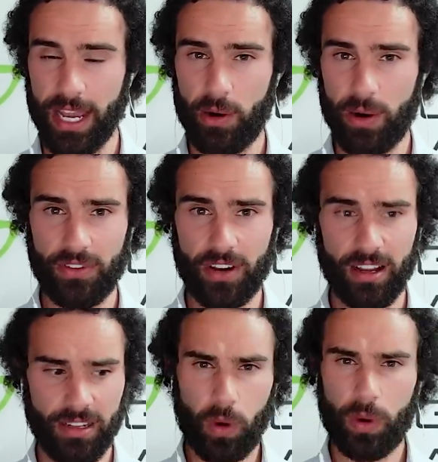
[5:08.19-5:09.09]

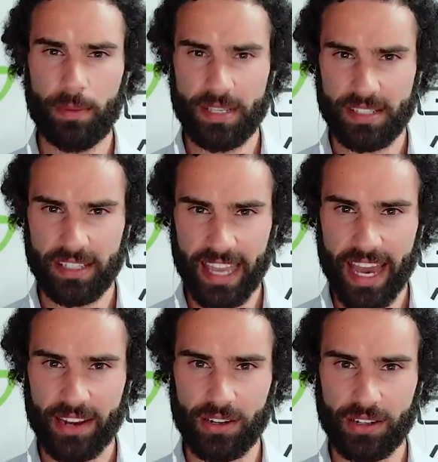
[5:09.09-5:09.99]
However, what we're missing
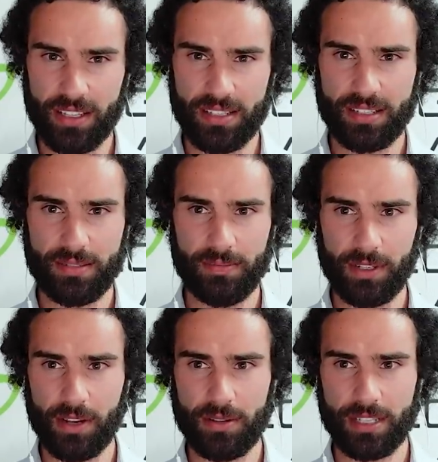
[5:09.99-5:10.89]
out on is, you
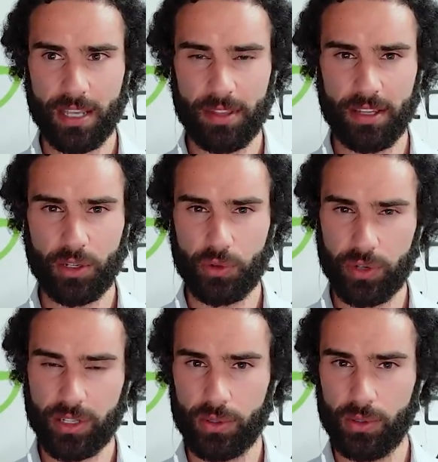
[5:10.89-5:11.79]
know, some of the
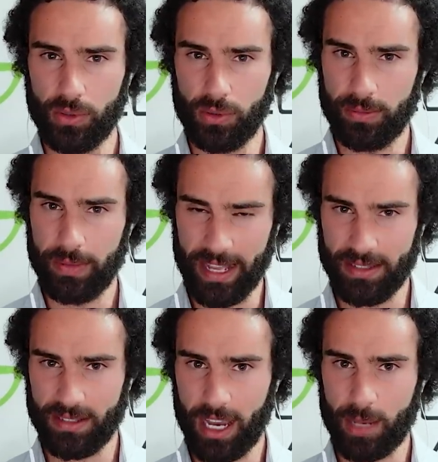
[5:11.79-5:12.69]
critical
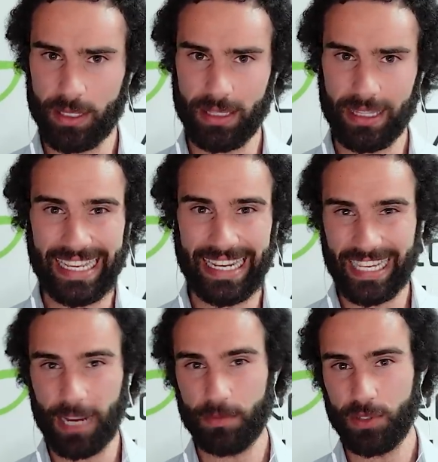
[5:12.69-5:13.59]
enzymes leading
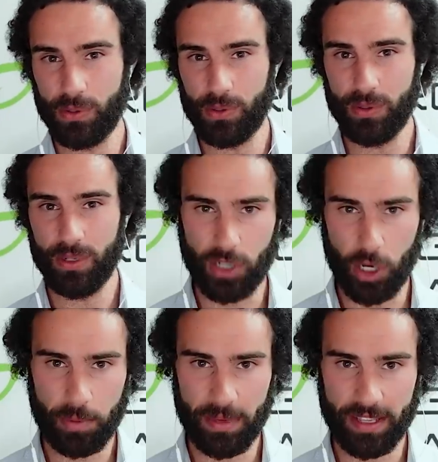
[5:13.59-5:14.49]
up to
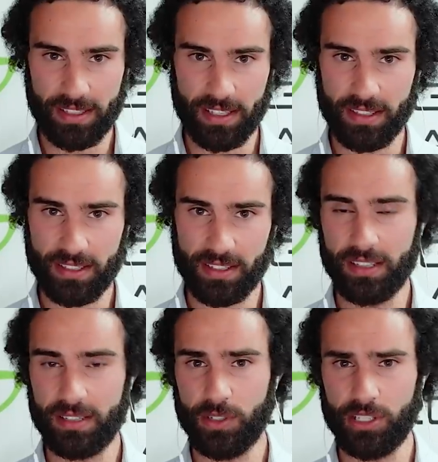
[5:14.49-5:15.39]
dopamine
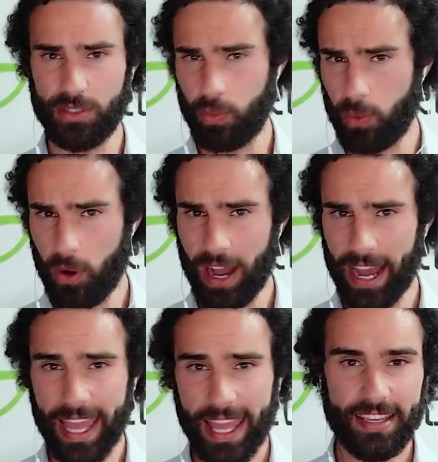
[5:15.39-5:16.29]
synthesis, which is
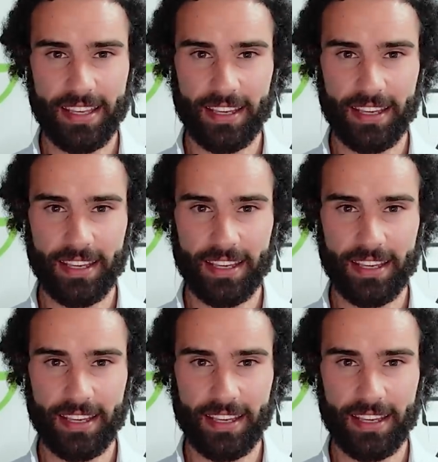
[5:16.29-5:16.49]
why,